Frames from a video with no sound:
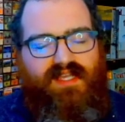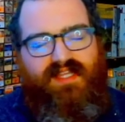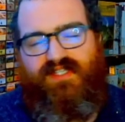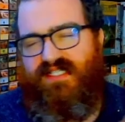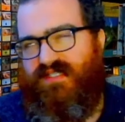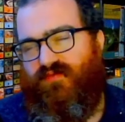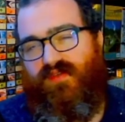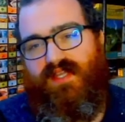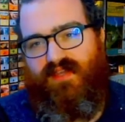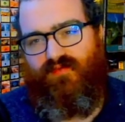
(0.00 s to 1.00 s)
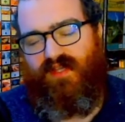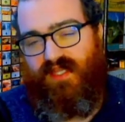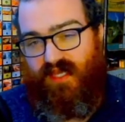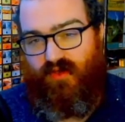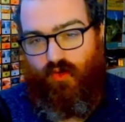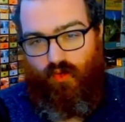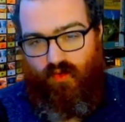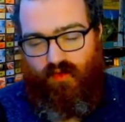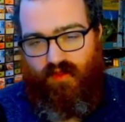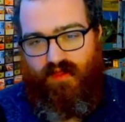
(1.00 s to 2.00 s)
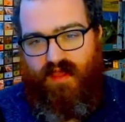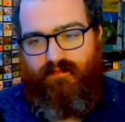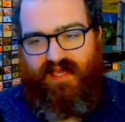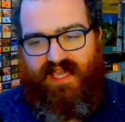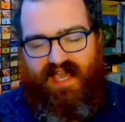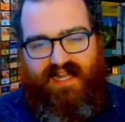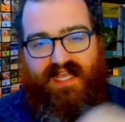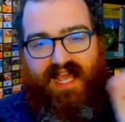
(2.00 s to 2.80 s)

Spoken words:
just a really, really cool mechanic,